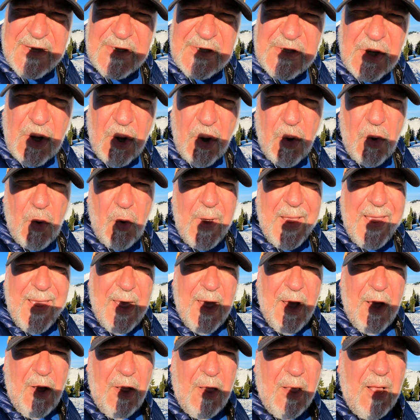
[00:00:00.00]
SOL
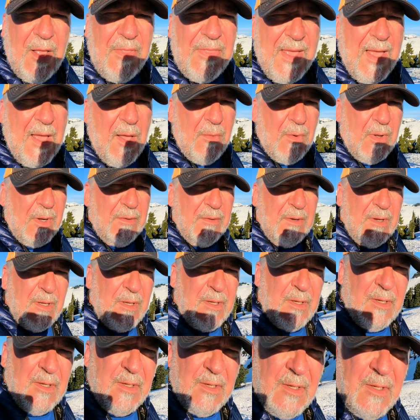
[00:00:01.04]
on that one.
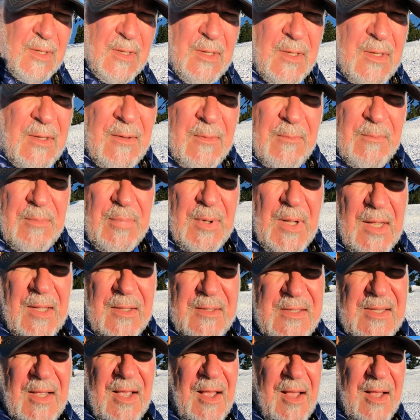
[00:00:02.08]

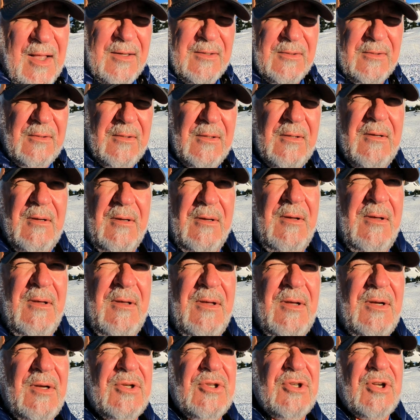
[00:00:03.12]
But
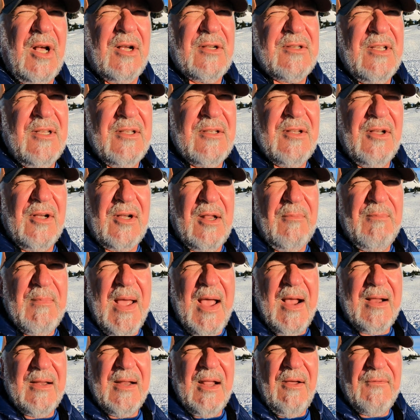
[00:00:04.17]
Shuckson's looking
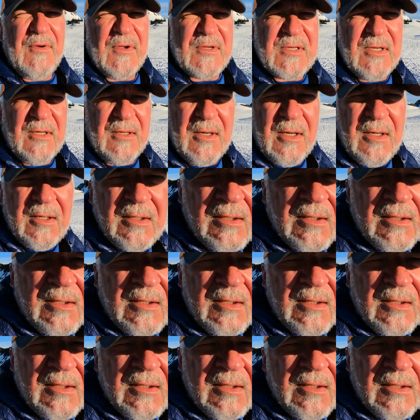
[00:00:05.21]
magnificent.